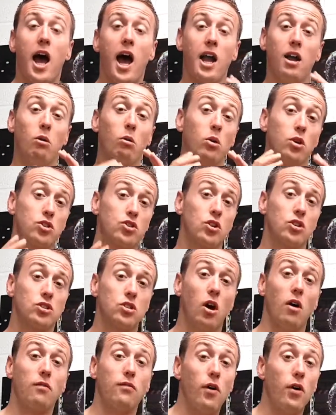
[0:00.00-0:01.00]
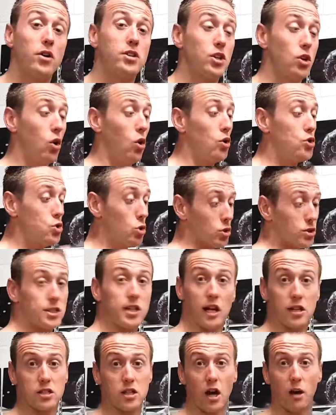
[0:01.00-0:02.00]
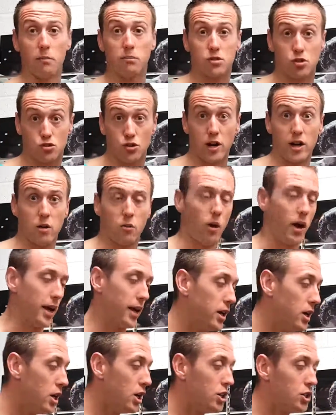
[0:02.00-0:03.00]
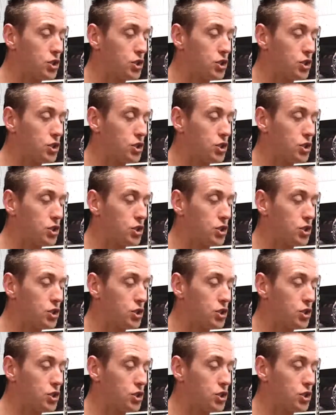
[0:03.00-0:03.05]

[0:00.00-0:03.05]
And I want to try to start focusing on your setup straight away.